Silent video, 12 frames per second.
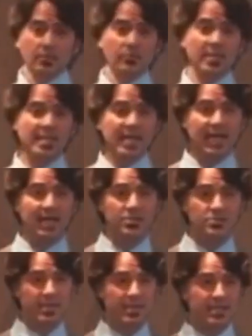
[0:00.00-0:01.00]

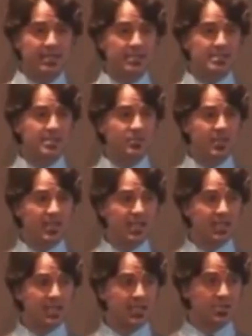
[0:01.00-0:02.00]
rehydrating,
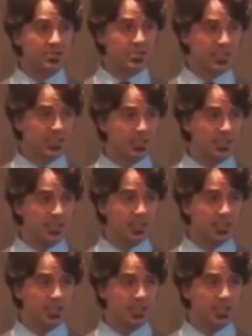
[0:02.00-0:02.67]
supplying energy